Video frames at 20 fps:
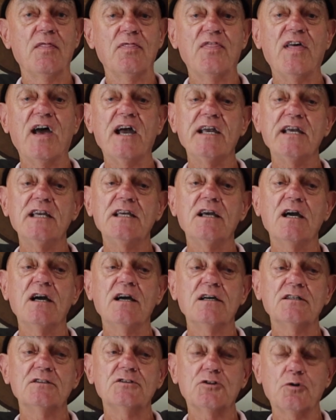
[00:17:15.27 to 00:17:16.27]
they
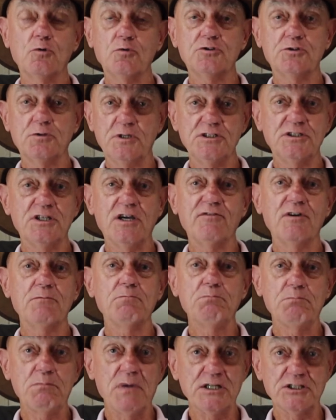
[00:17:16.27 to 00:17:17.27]
talk to each other
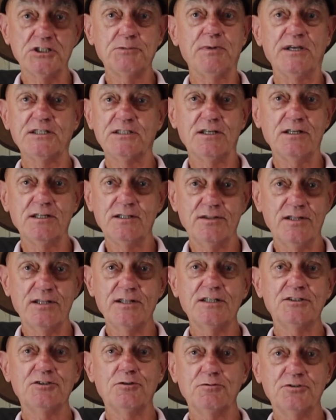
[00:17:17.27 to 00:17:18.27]
much better than
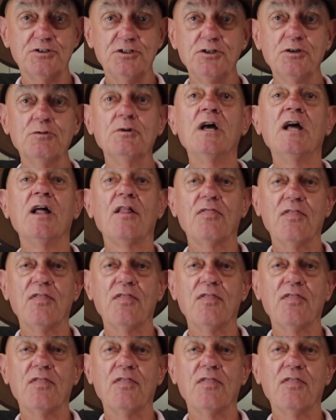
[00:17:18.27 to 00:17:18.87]
they talk to you.